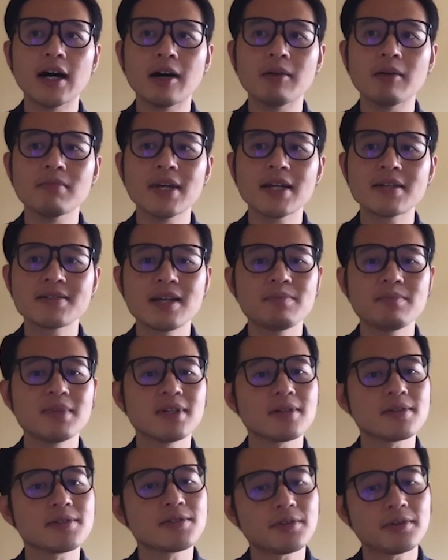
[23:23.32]

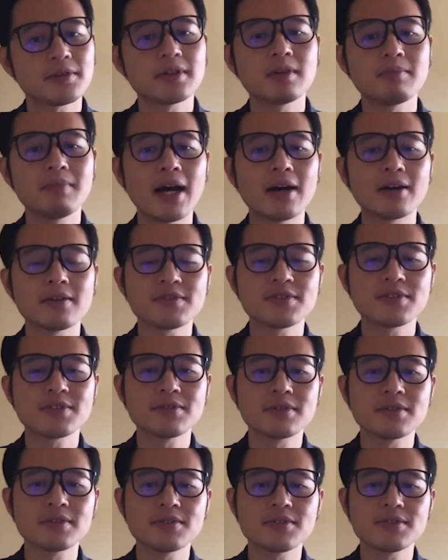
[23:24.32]
accepting a certain amount of
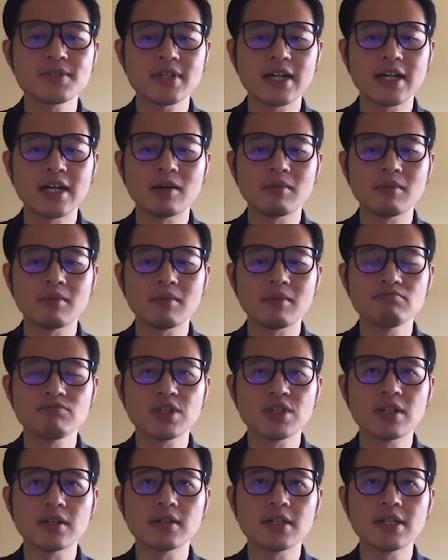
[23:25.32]
students,
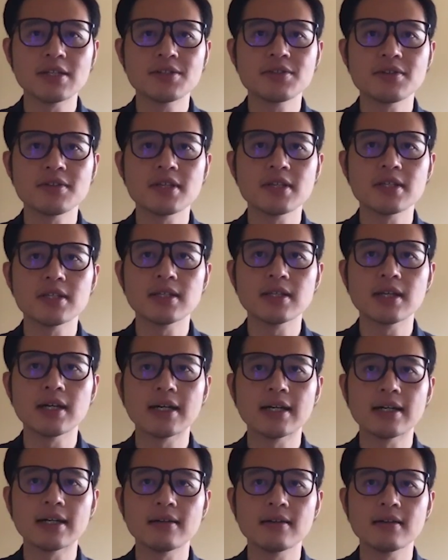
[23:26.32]
into
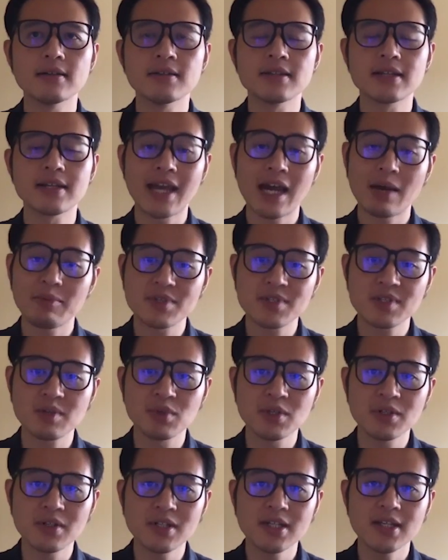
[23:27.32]
the campus
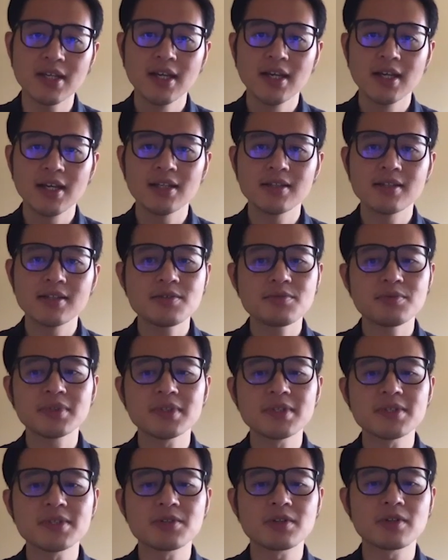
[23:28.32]
community, it doesn't
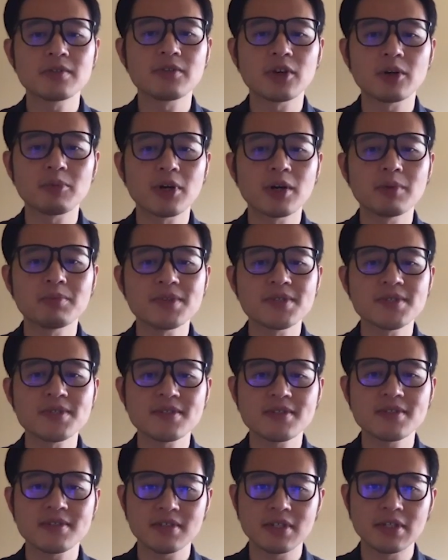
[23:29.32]
really serve our
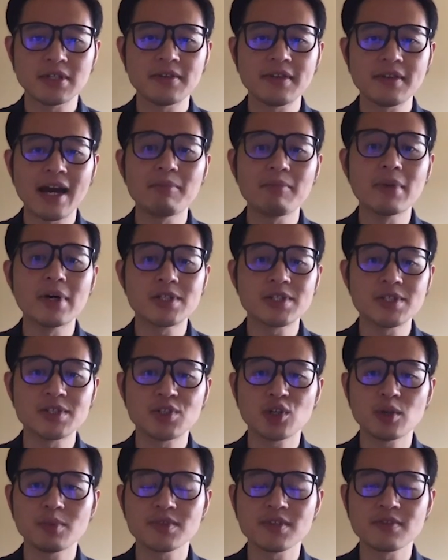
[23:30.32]
purpose, that much in
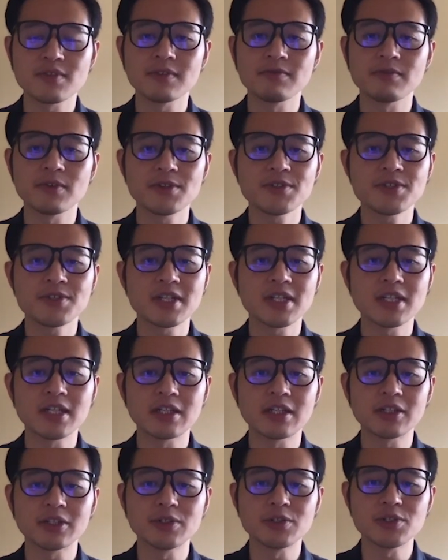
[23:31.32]
terms of diversity and
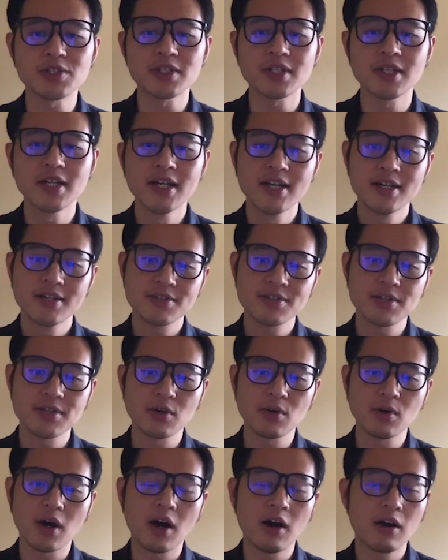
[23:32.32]
inclusion.
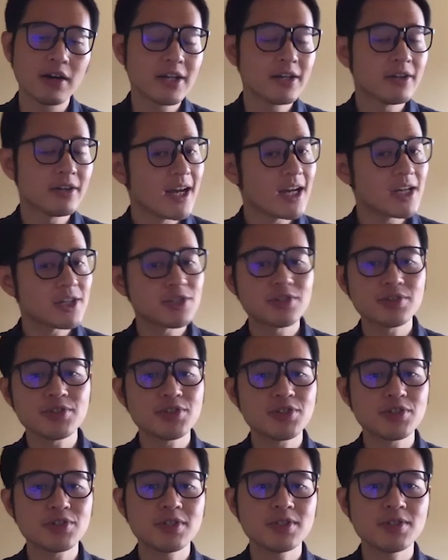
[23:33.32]
So our international
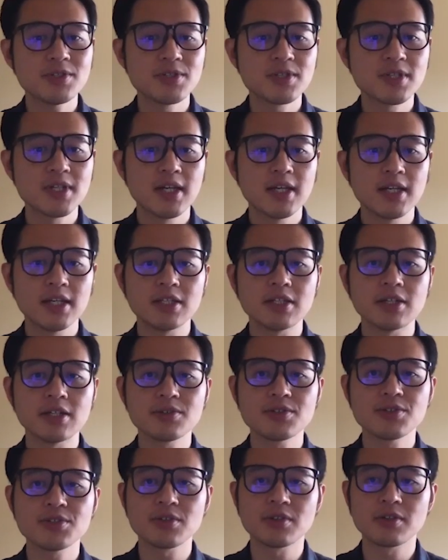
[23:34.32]
students,
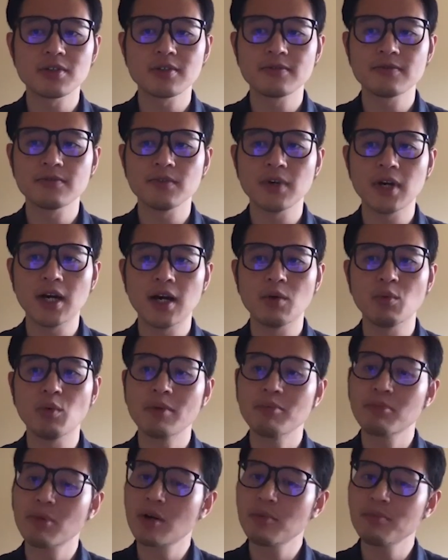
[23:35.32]
serve
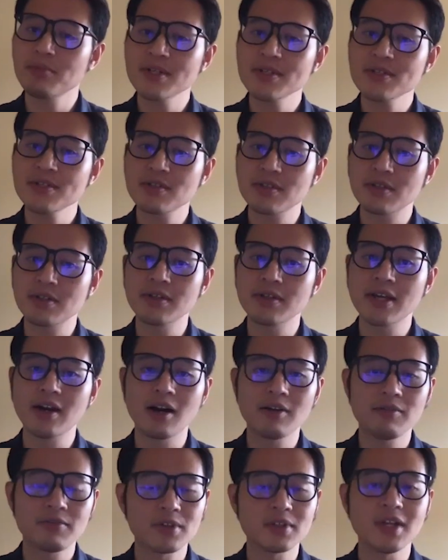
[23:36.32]
one purpose. They
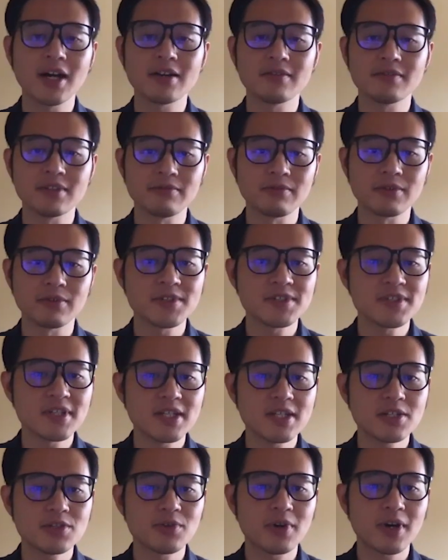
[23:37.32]
offer a lot of
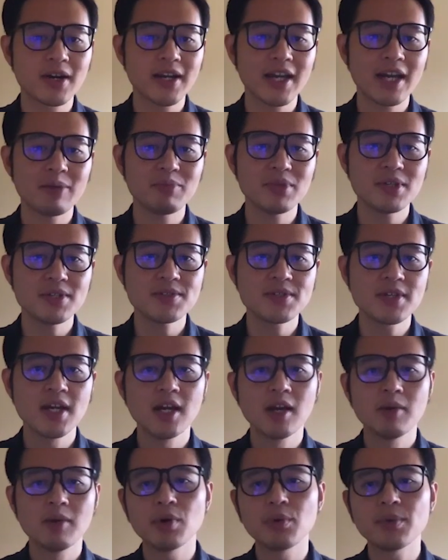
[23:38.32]
diversity to our campus.
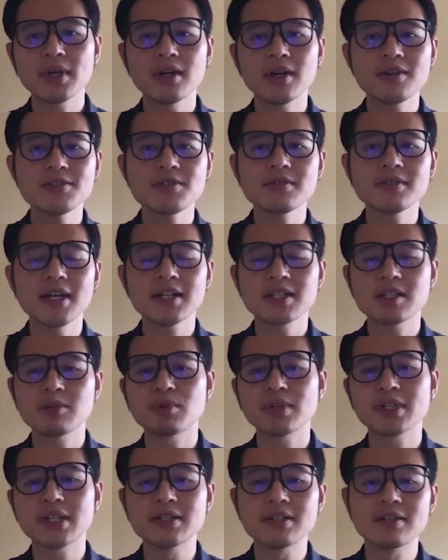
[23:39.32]
But we also like to
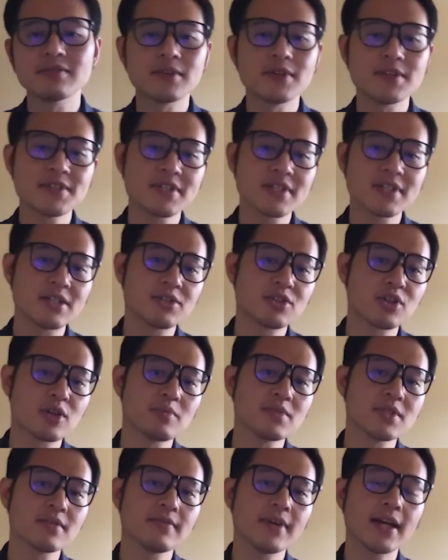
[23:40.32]
bring in diversity in
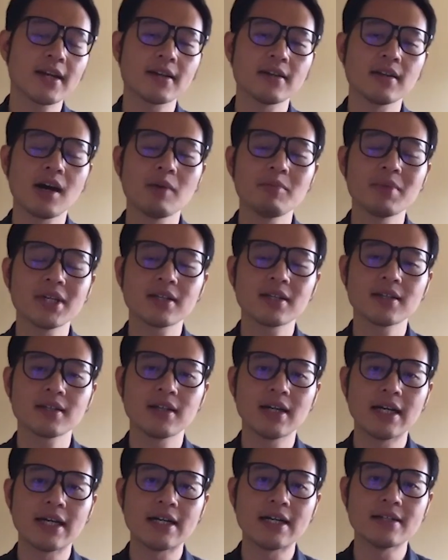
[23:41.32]
terms of economic
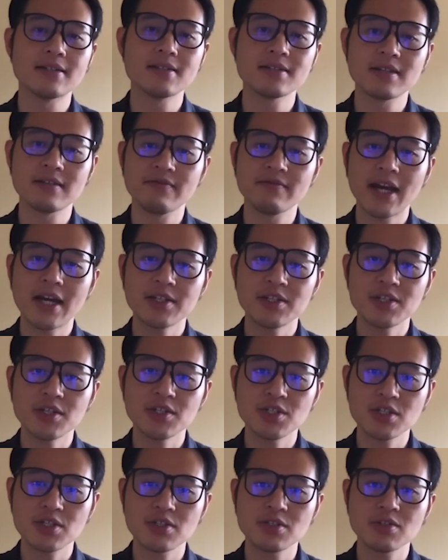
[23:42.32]

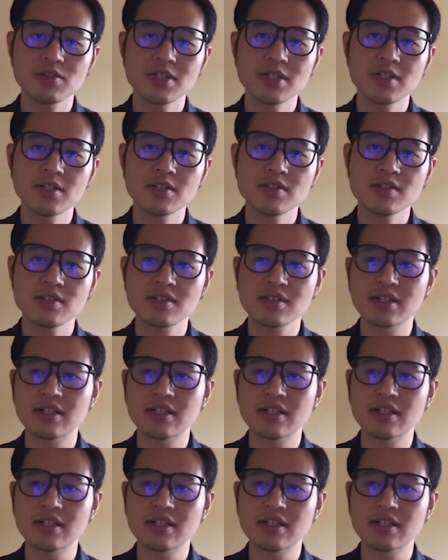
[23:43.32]
disadvantaged students,